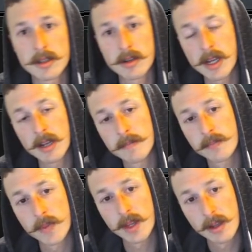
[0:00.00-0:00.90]
Okay.
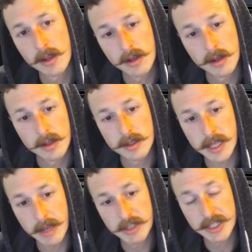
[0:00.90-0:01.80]
This
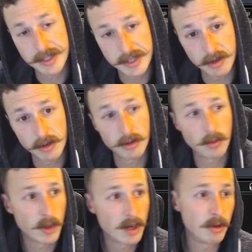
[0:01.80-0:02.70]
game's still
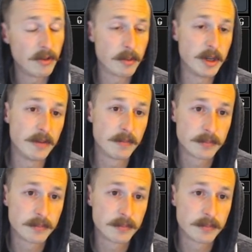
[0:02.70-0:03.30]
winnable for me.